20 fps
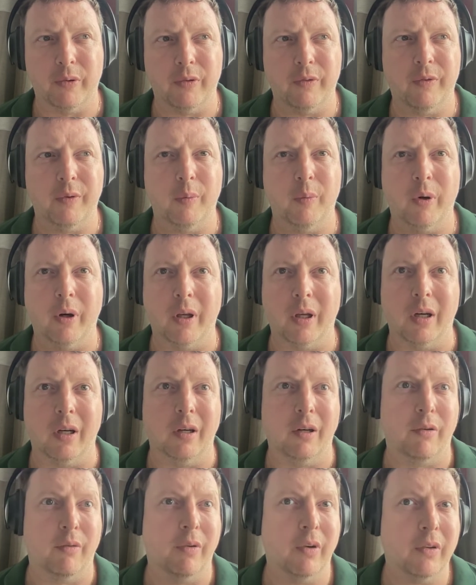So if you want to get
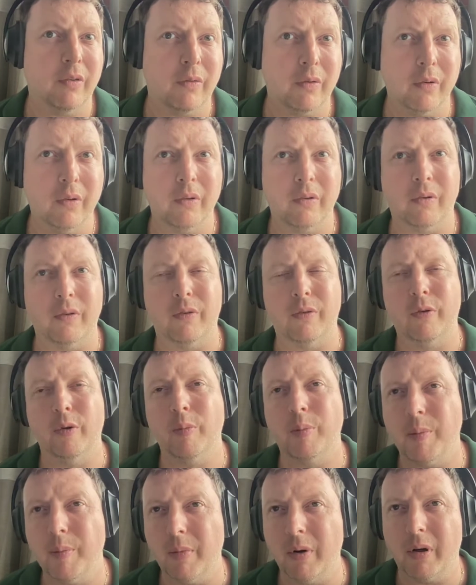into restaurants and
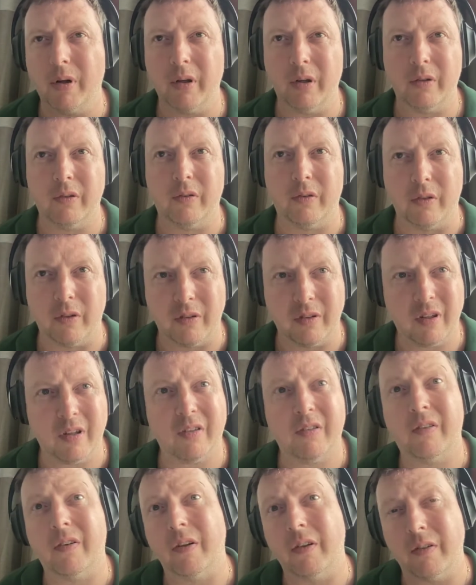supermarkets,
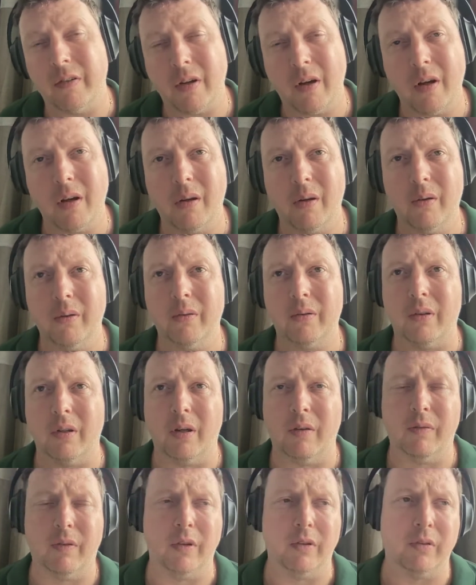test things out, to
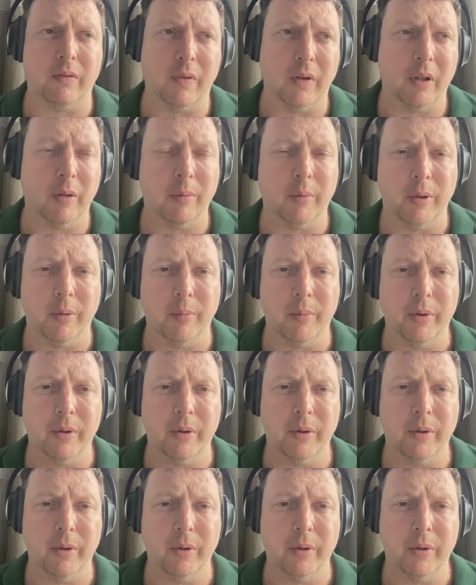have things available in the